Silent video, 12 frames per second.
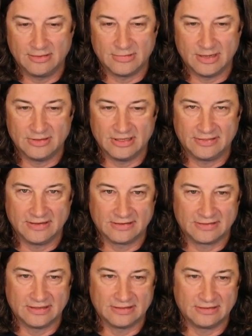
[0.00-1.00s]
Maybe they think
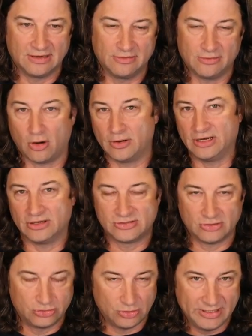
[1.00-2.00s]
that, they're already on
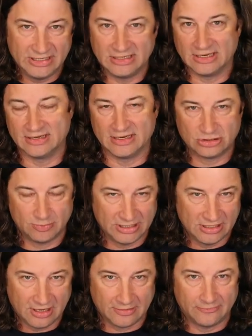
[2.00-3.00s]
social media and that should be
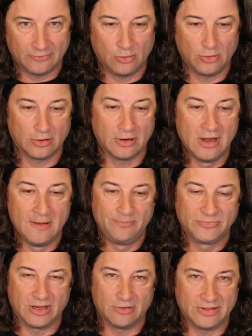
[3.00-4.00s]
enough, or,
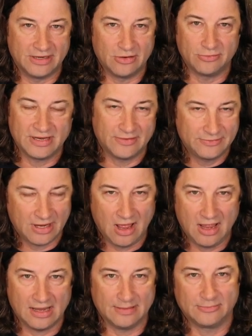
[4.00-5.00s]
they don't have time.